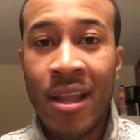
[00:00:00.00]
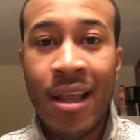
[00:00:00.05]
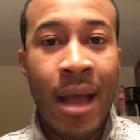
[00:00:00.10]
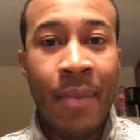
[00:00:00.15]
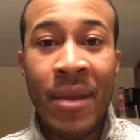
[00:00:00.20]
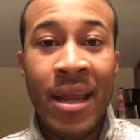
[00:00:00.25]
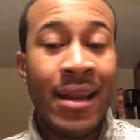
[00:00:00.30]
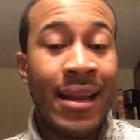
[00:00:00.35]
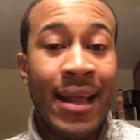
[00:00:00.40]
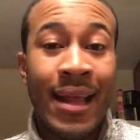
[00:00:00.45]
I
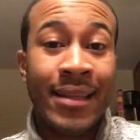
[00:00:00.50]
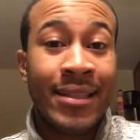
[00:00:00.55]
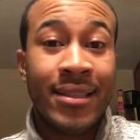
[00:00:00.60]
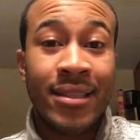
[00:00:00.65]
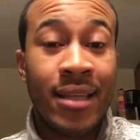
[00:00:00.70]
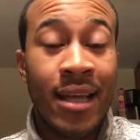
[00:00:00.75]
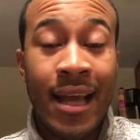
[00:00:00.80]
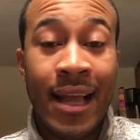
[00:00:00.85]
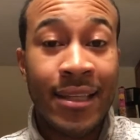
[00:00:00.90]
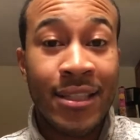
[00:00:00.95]
mean, it's
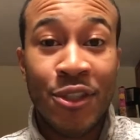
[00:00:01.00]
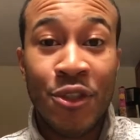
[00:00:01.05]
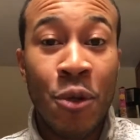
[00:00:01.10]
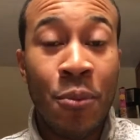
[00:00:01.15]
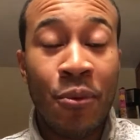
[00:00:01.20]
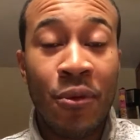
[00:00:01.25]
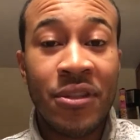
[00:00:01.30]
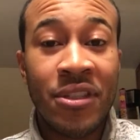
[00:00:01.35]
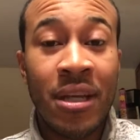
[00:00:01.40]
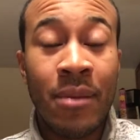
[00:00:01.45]

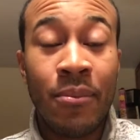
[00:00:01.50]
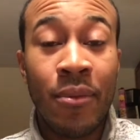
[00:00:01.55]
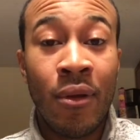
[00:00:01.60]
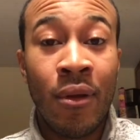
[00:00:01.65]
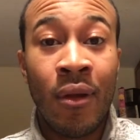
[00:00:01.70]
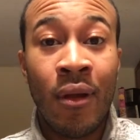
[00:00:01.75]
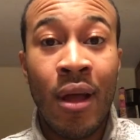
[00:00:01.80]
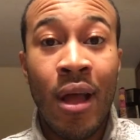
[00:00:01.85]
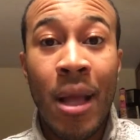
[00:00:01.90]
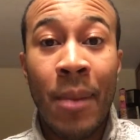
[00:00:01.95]
super
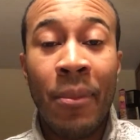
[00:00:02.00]
simple,